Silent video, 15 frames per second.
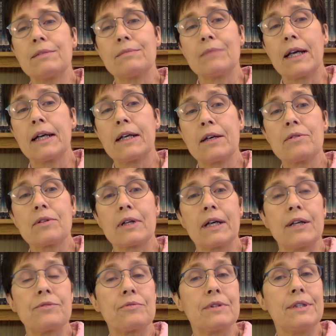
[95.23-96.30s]
like other
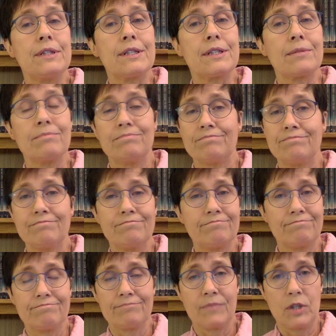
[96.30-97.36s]
countries,
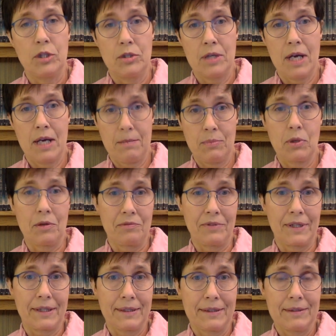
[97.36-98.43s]
you're not
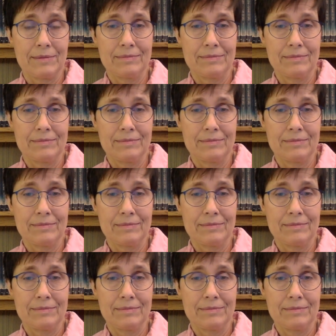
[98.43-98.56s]
perfect.